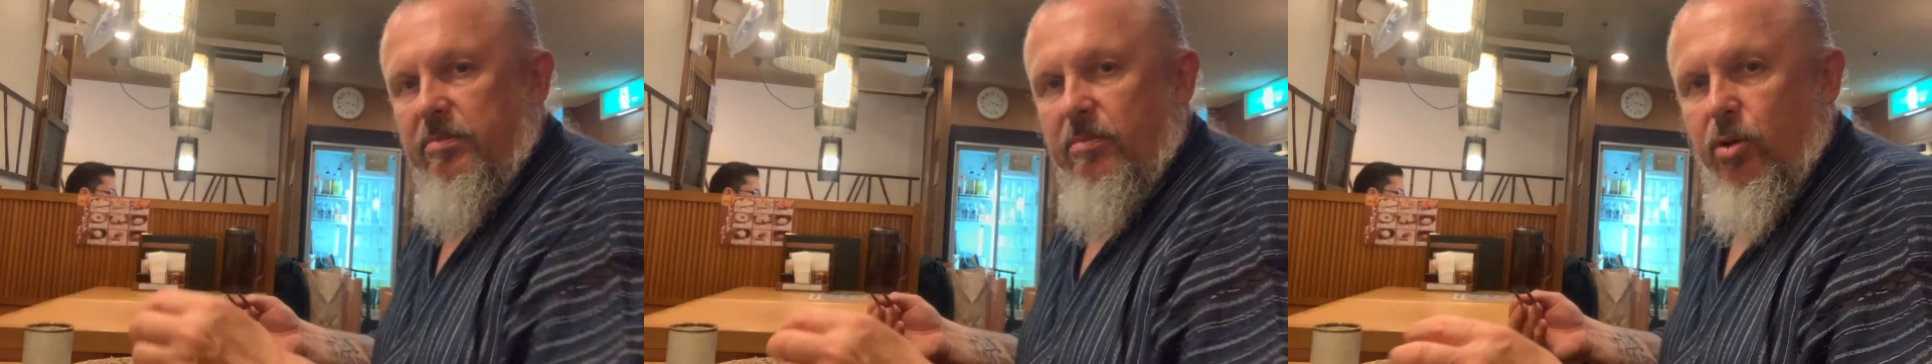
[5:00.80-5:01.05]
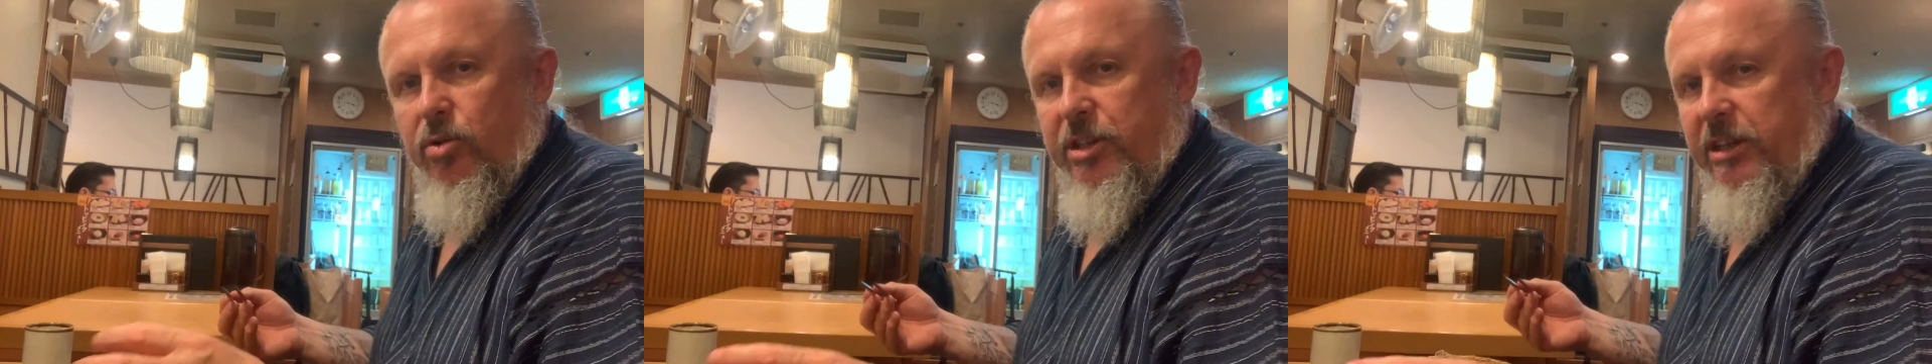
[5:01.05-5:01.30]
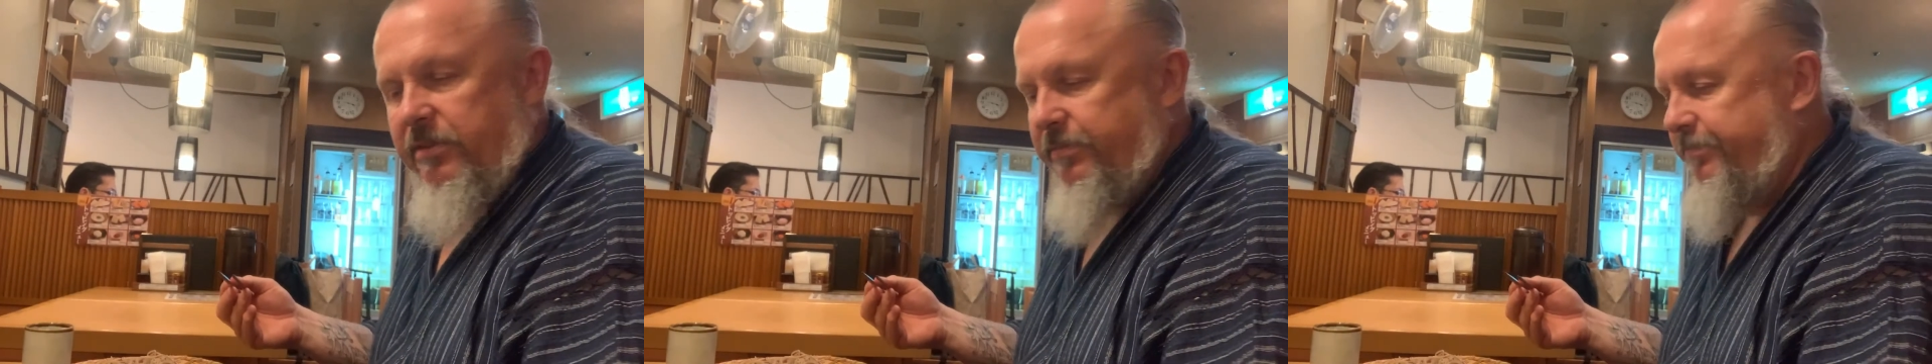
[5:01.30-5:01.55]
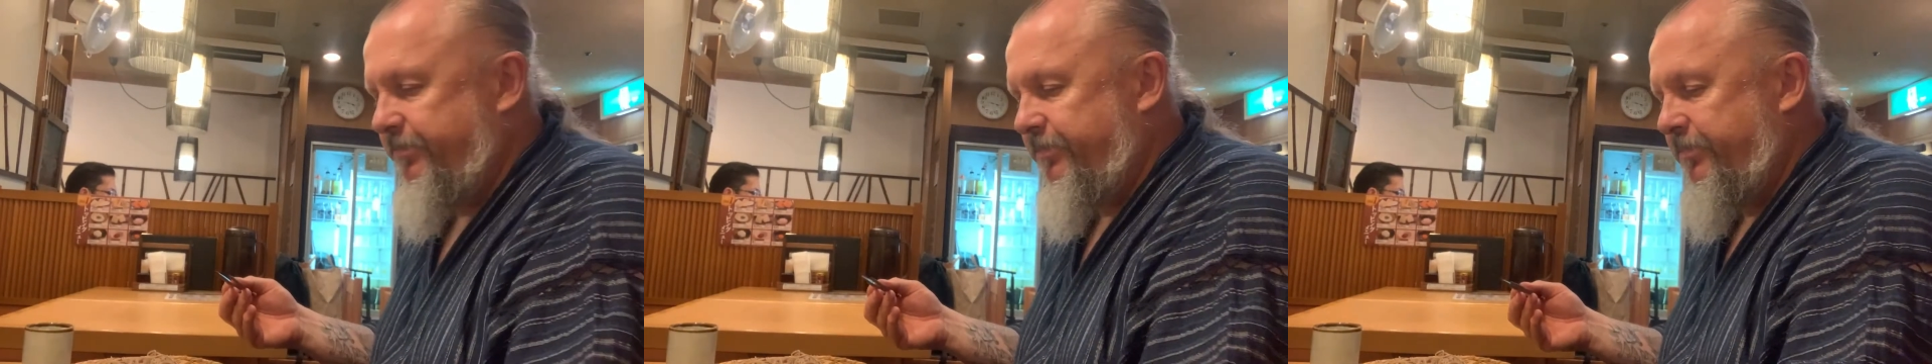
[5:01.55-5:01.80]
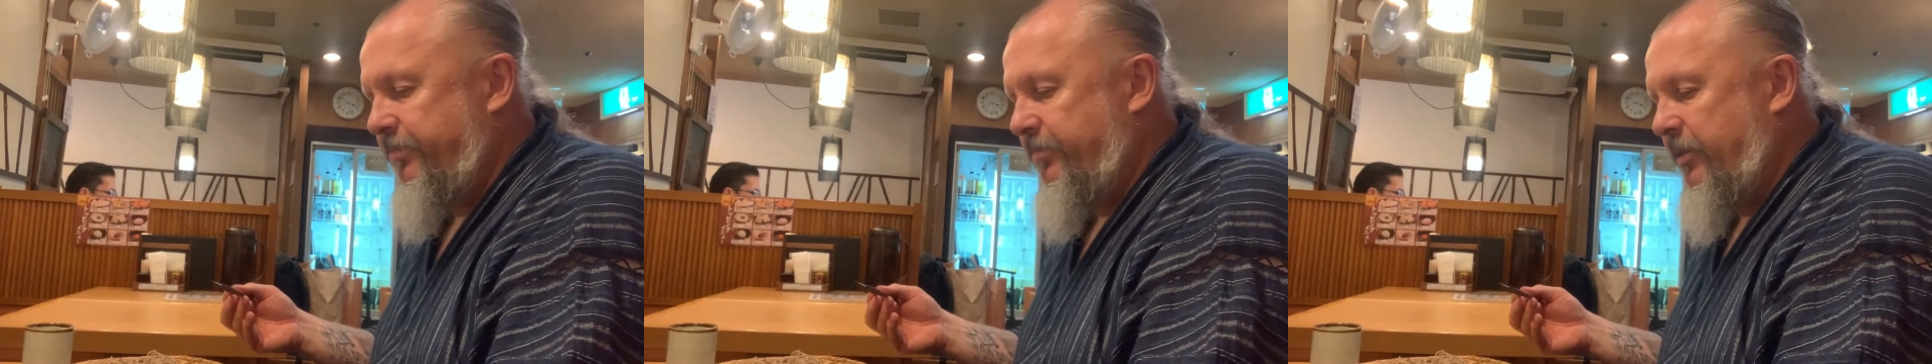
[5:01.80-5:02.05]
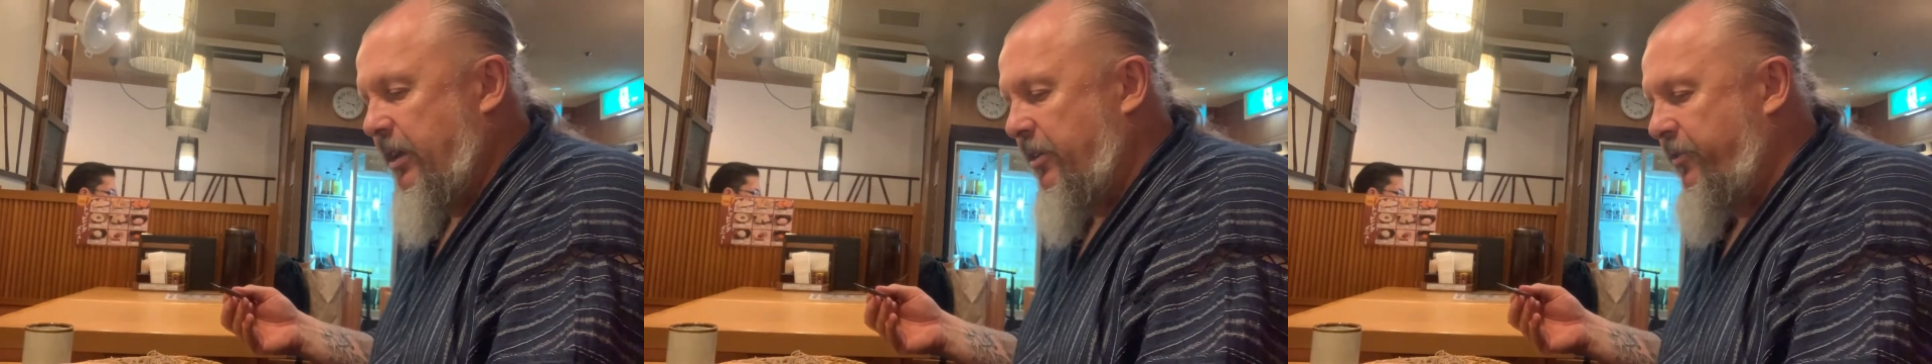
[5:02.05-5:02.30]
Mochi.
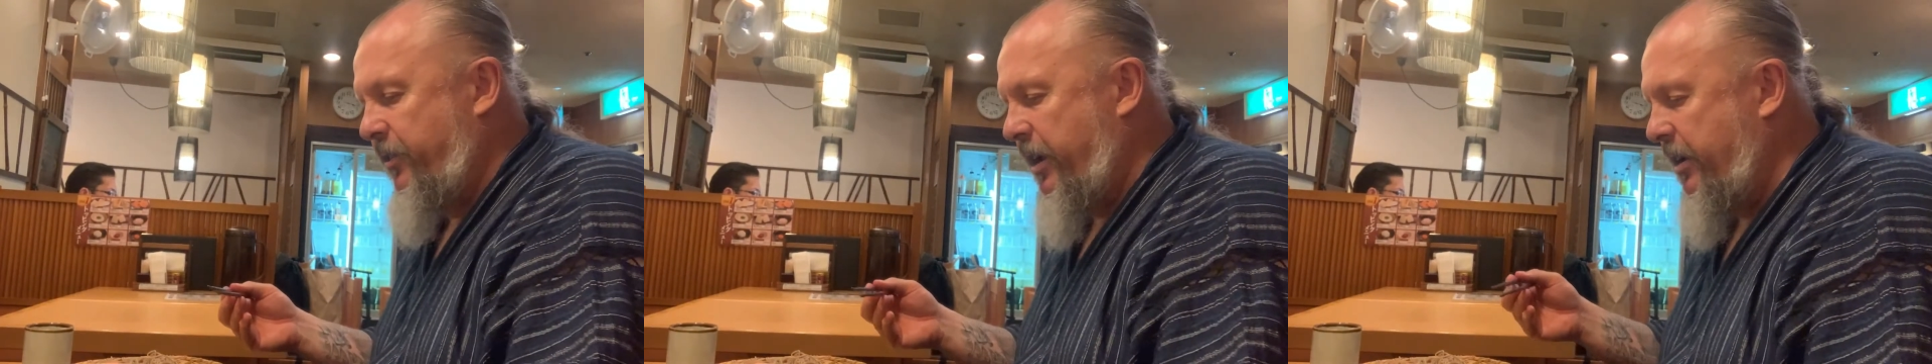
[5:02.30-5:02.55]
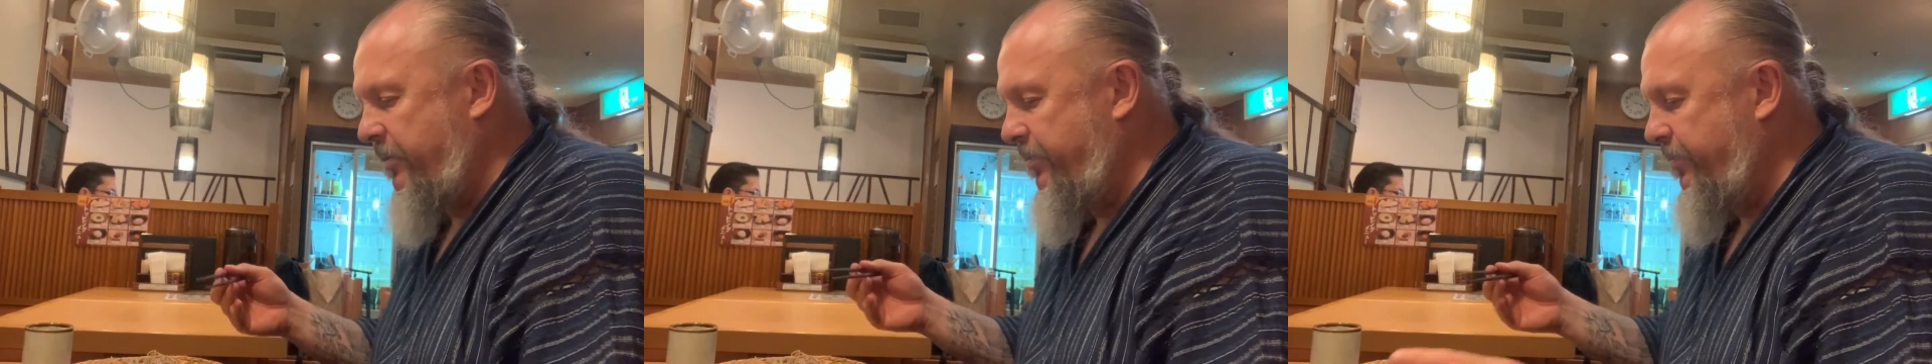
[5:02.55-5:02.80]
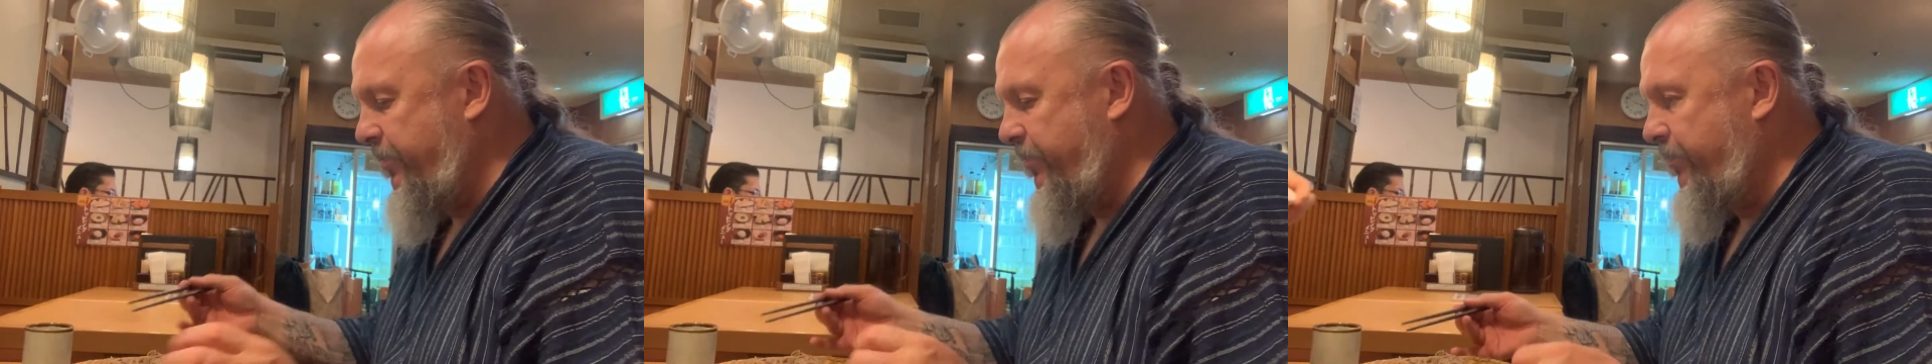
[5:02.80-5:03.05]
Not a fan.